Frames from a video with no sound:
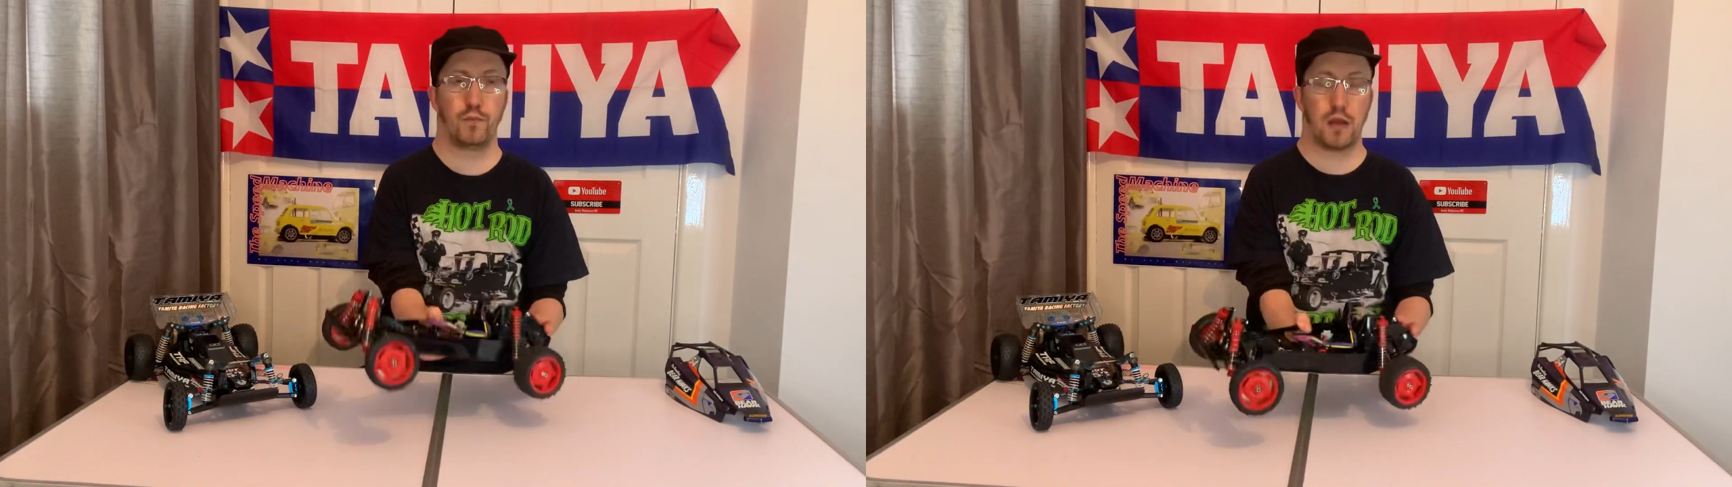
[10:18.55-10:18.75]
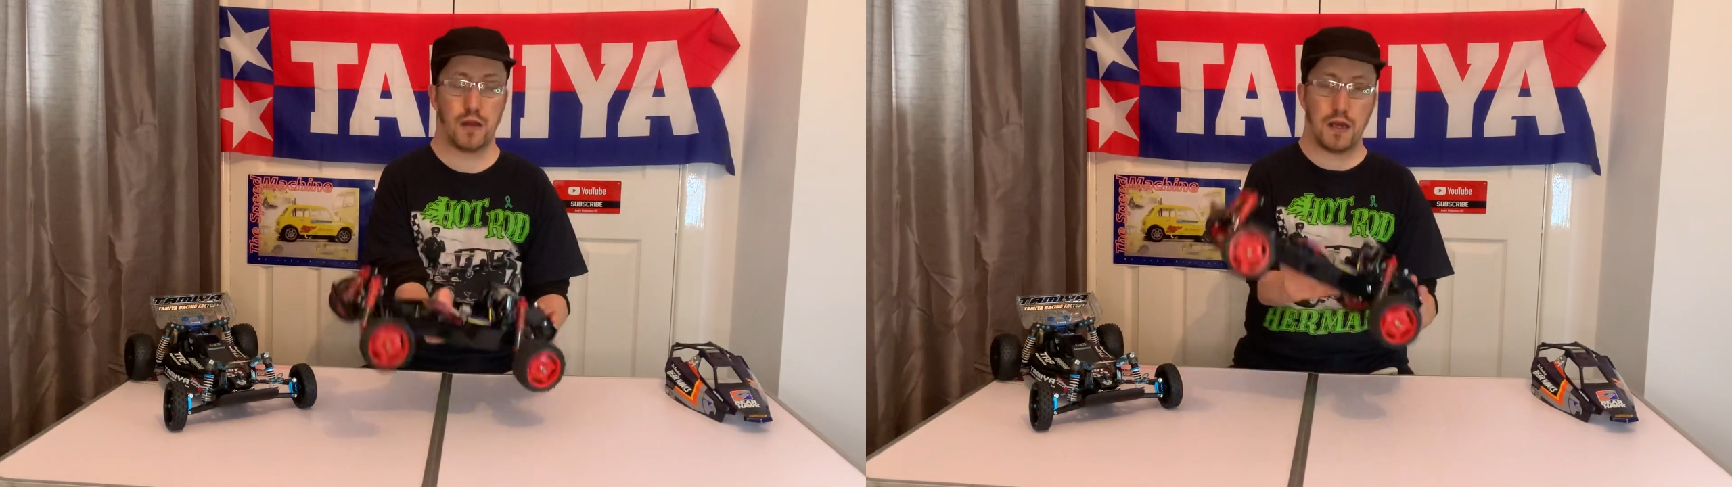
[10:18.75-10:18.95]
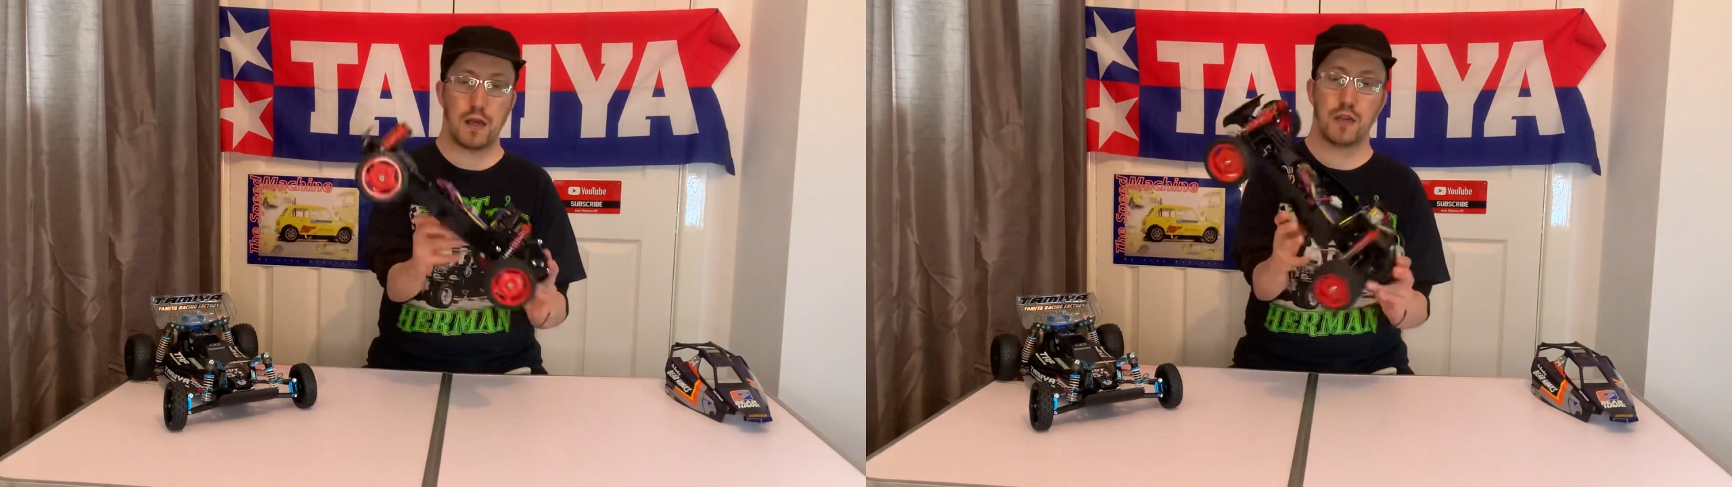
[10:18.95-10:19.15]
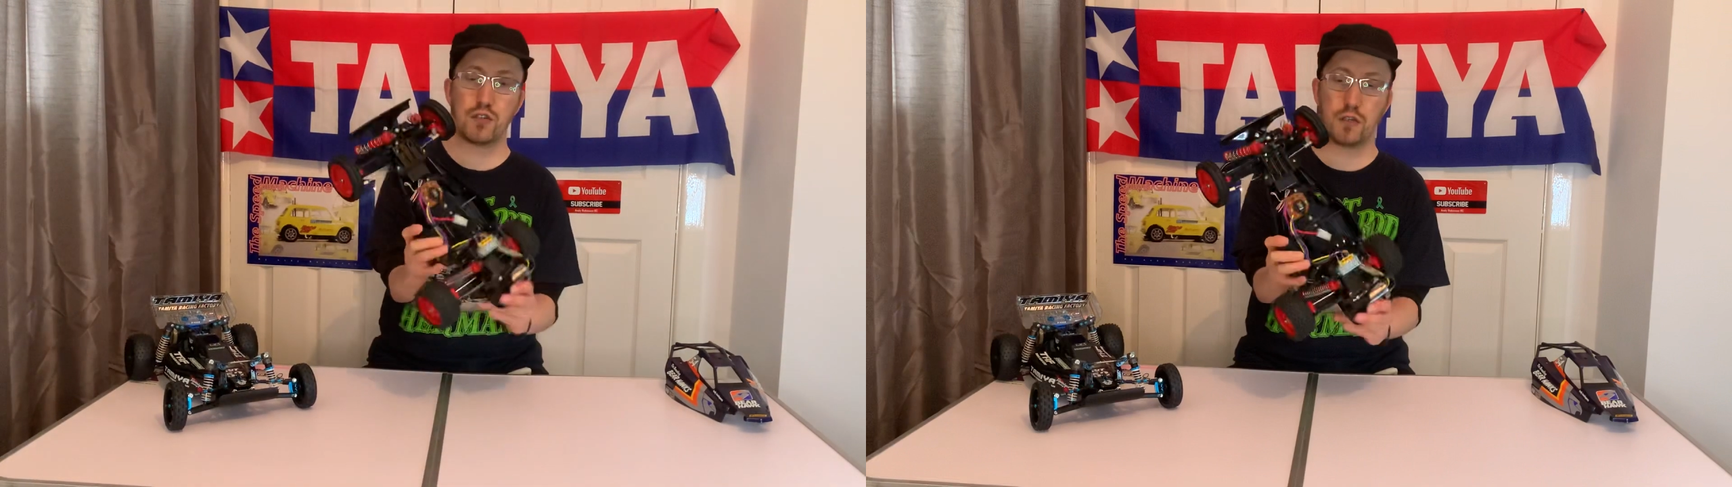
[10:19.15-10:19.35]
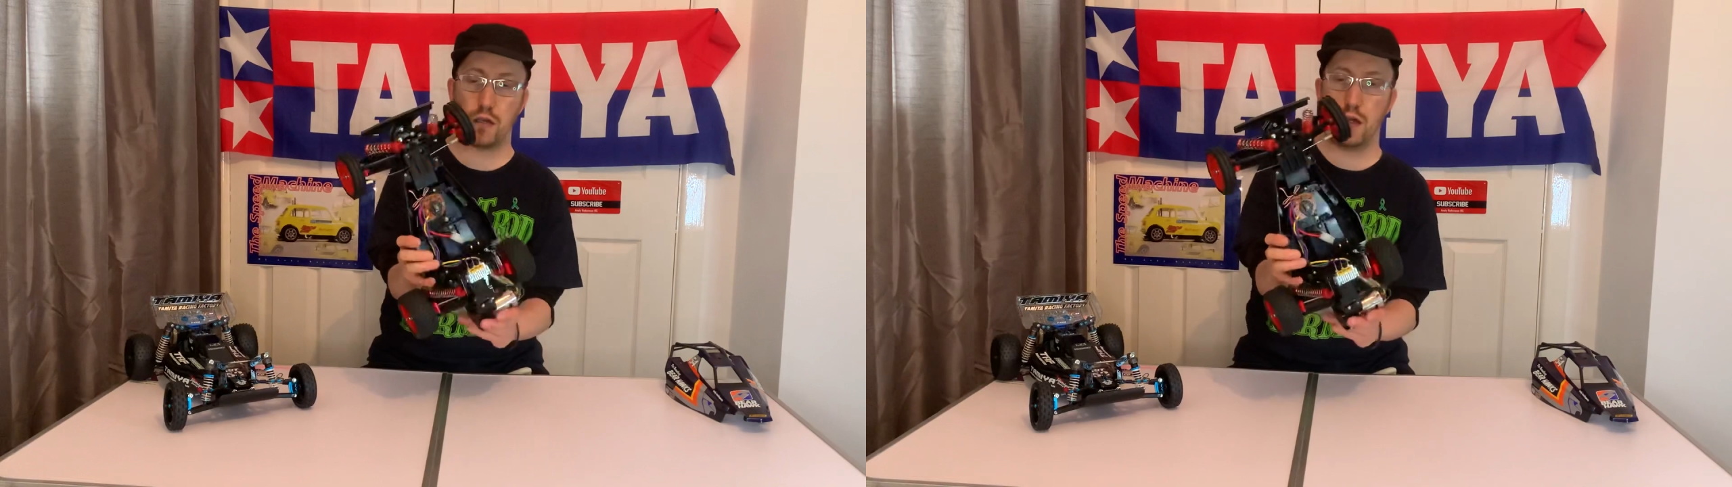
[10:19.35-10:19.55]
it
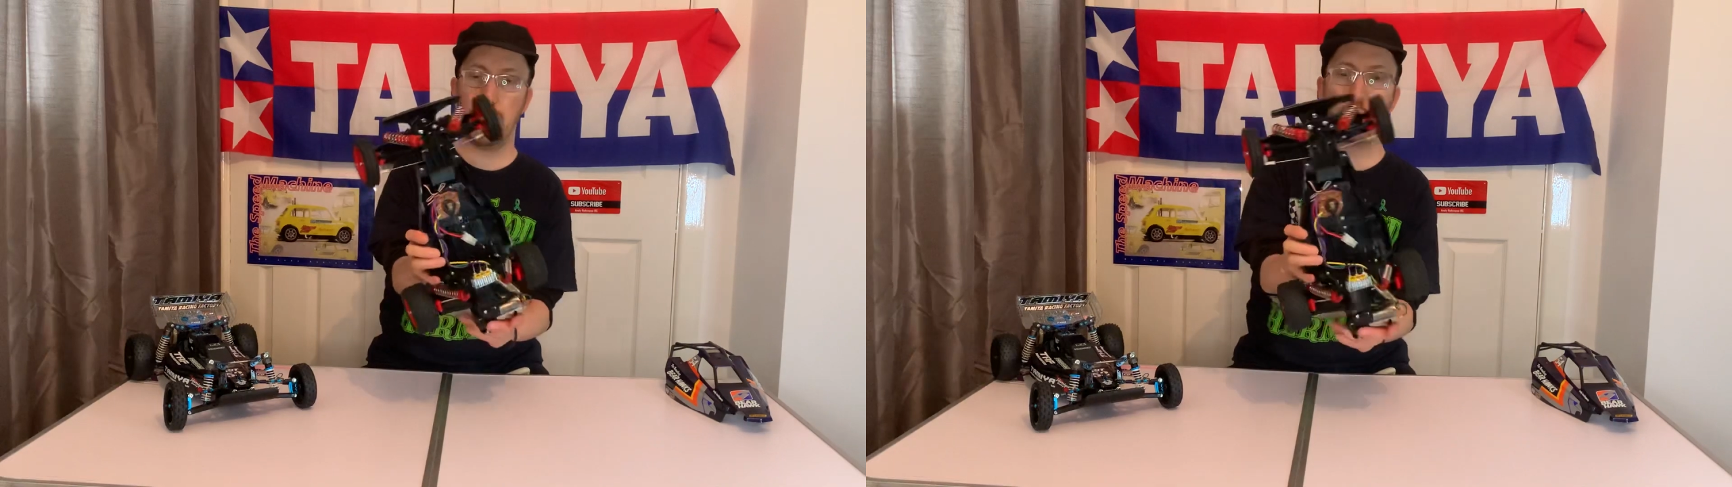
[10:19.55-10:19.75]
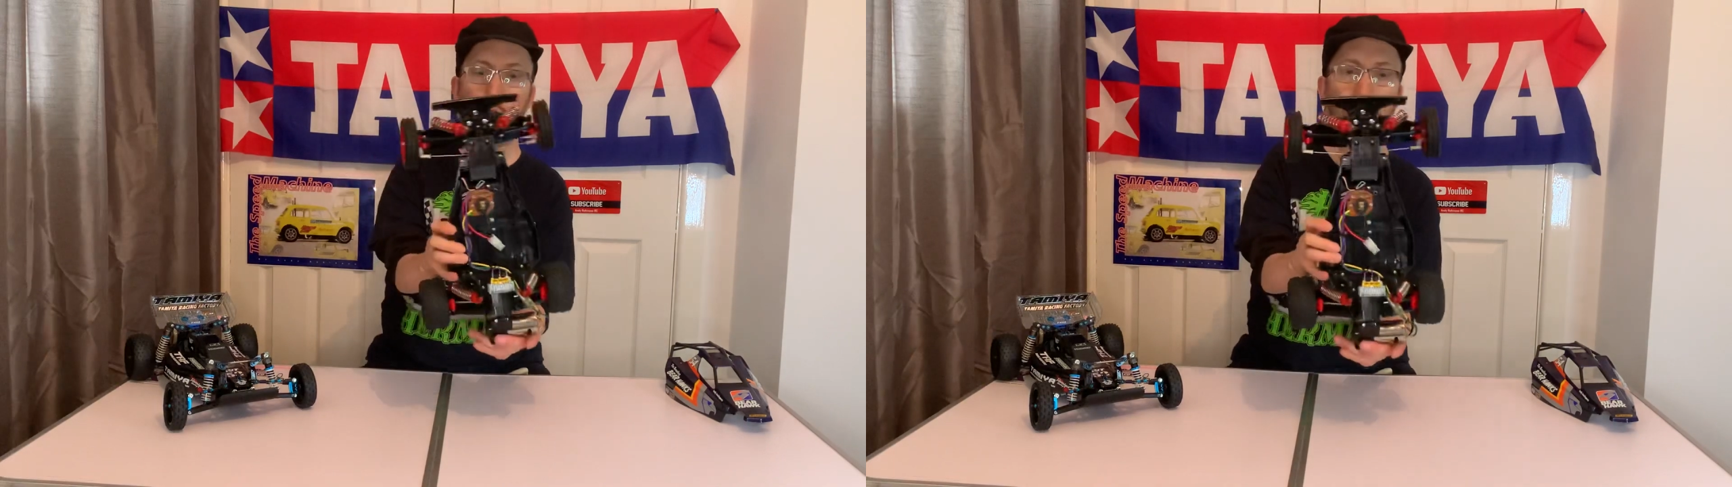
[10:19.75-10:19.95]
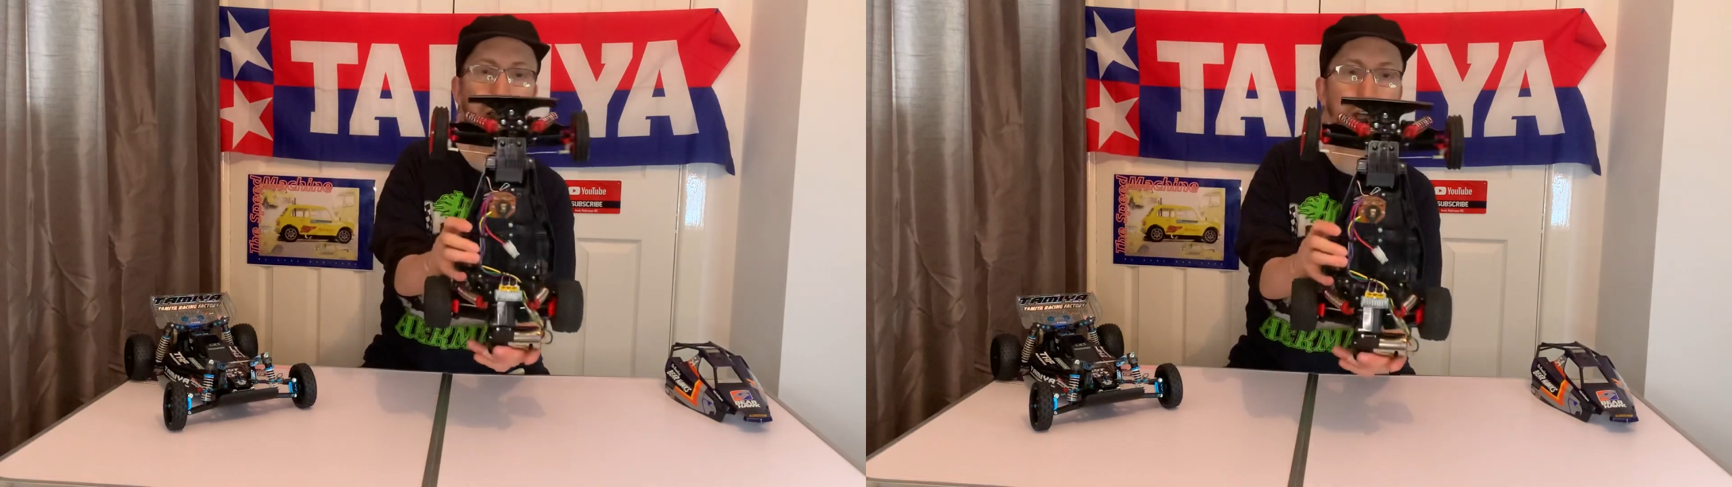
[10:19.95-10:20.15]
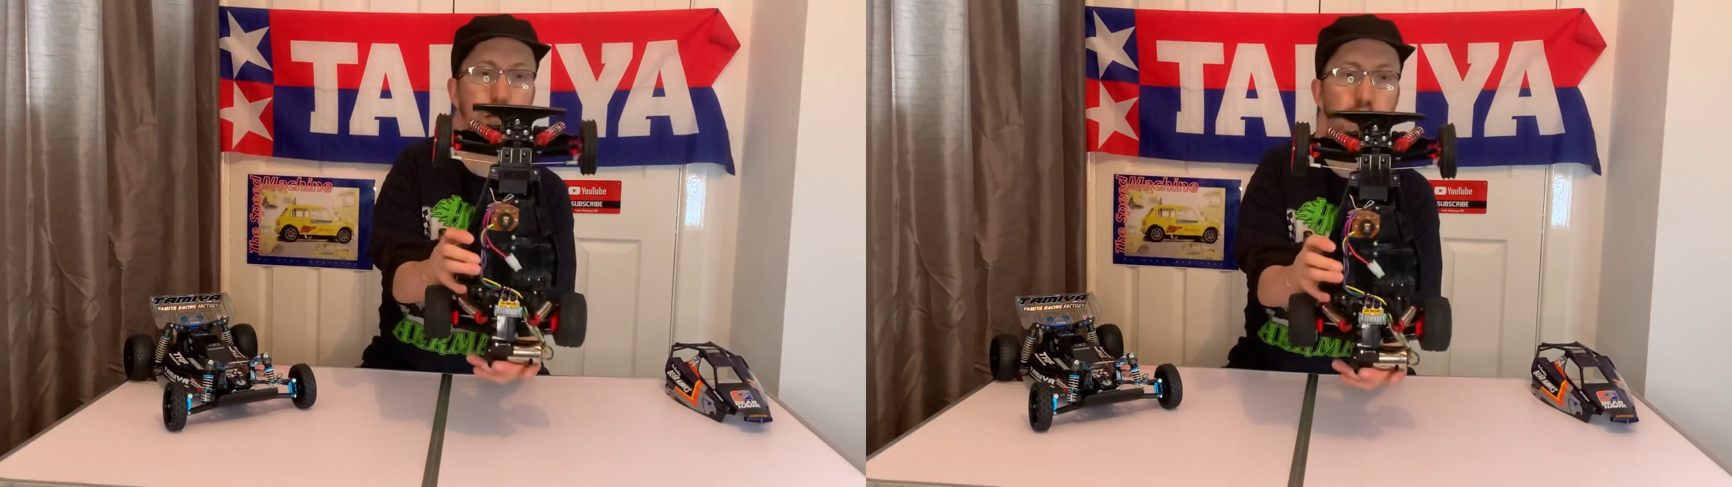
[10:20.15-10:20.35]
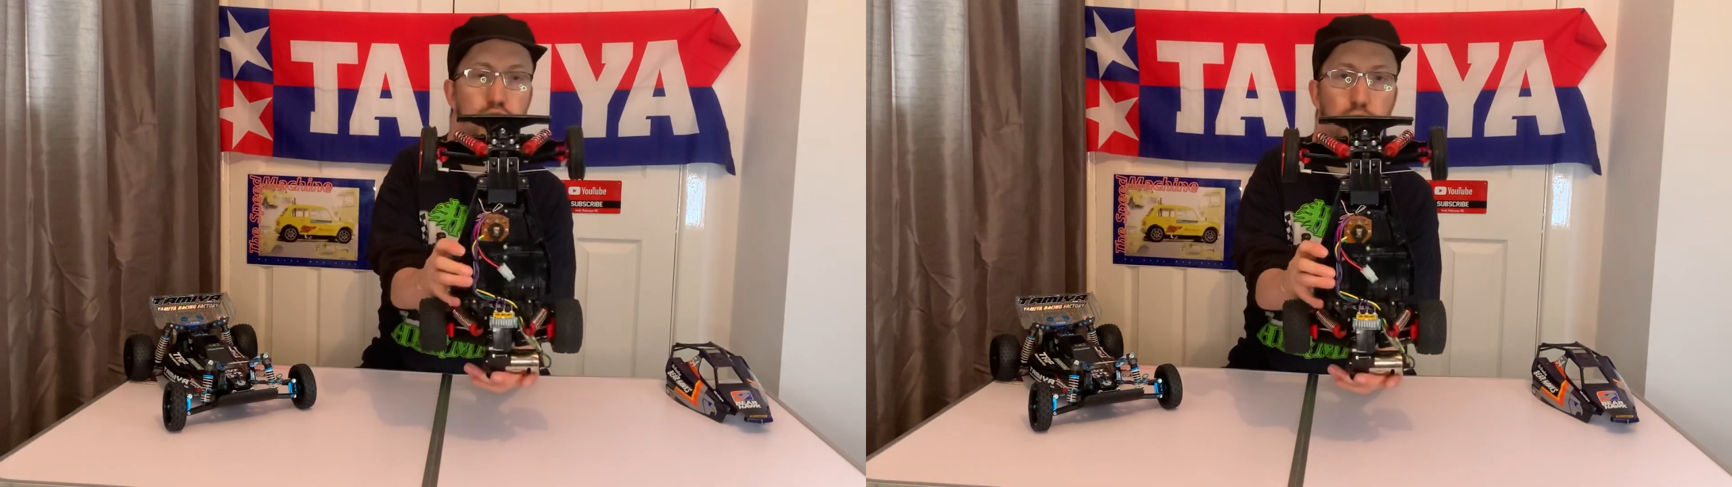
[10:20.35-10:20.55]
is in lovely
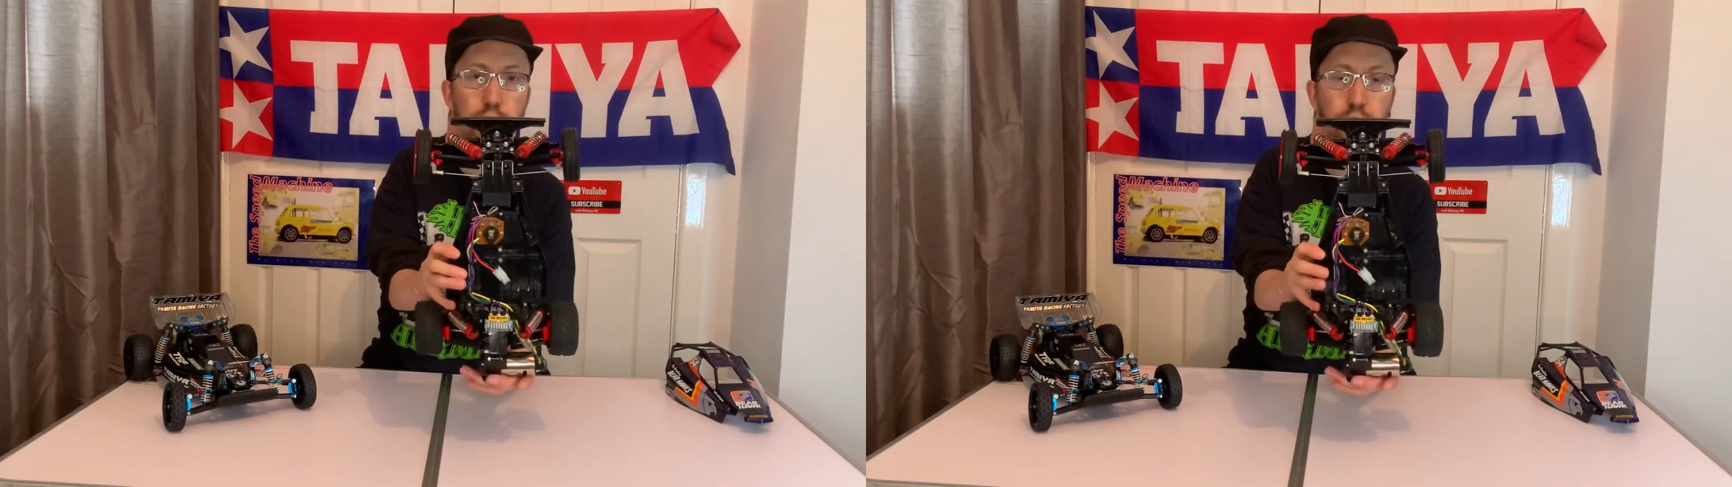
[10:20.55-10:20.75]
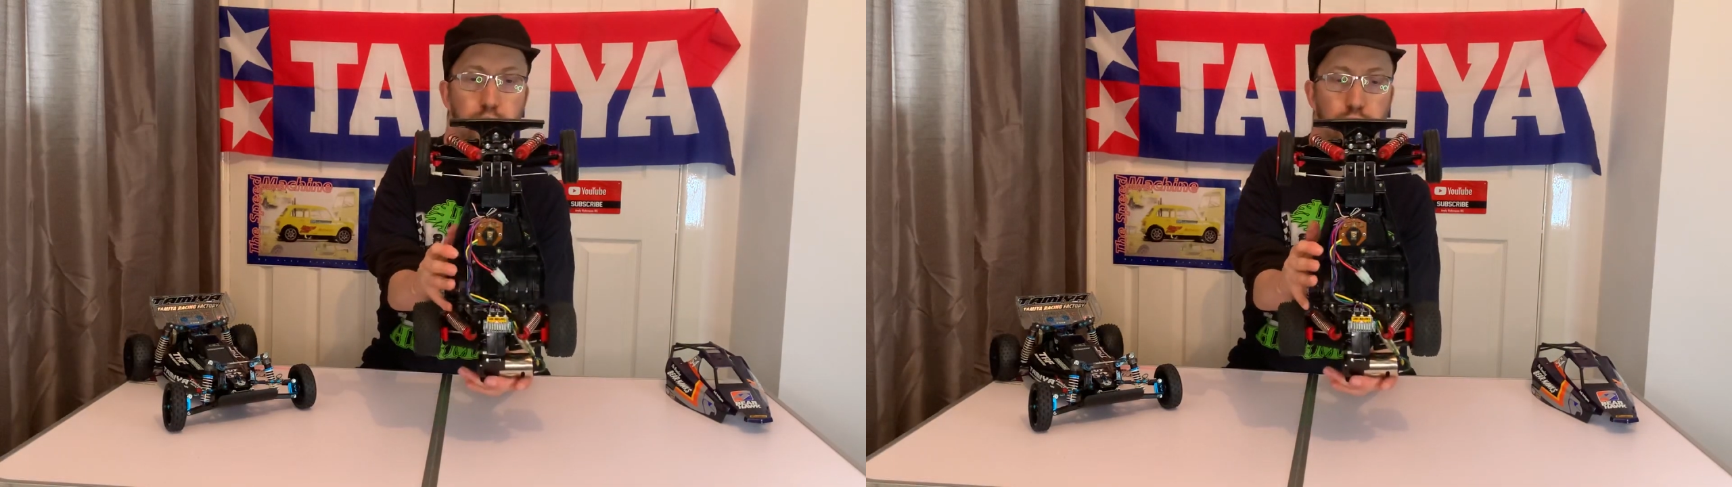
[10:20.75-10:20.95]
condition.